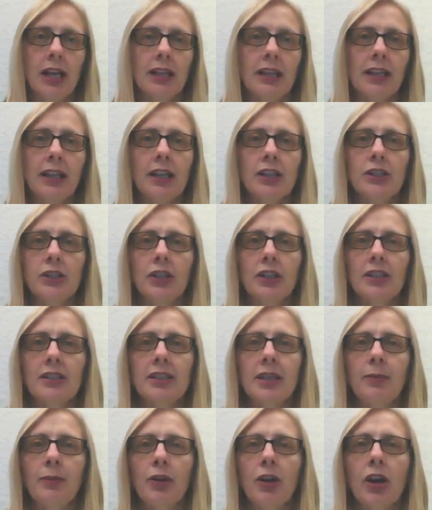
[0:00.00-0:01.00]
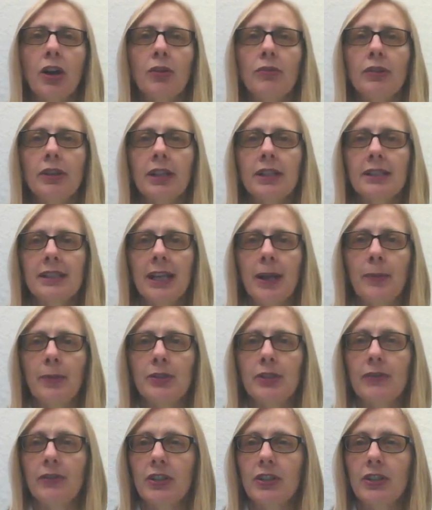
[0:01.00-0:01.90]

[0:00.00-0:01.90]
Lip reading: Let us look at some concrete examples of